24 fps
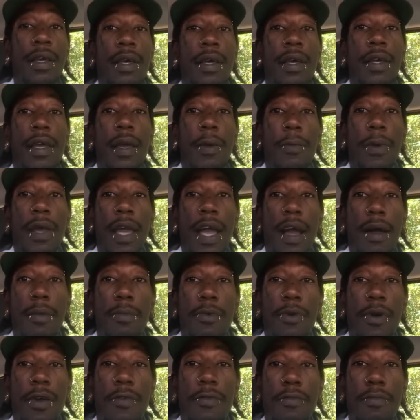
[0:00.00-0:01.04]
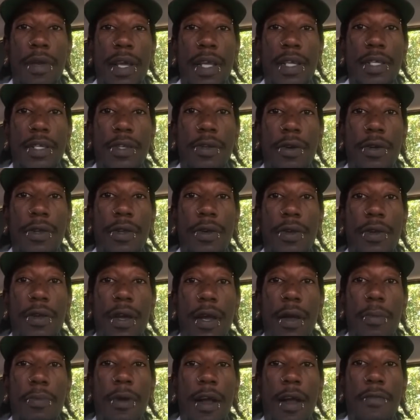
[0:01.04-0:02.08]
Can we have more information on your
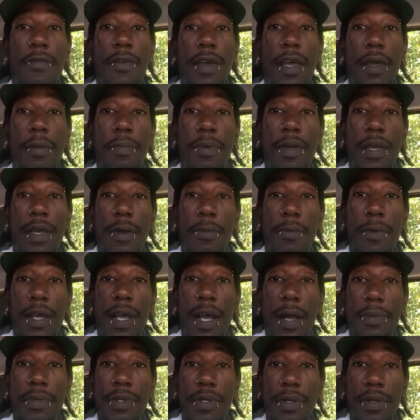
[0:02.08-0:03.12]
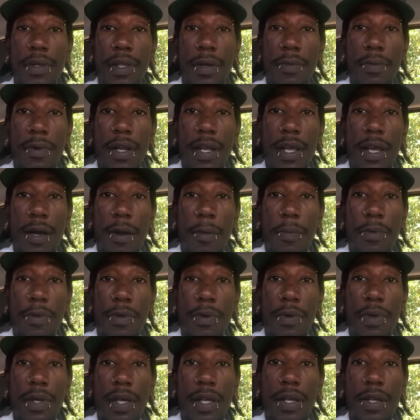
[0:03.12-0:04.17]
nonprofit AP? We absolutely want to help you
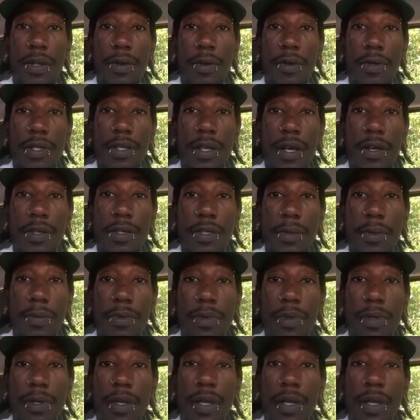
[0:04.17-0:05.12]
get those awesome.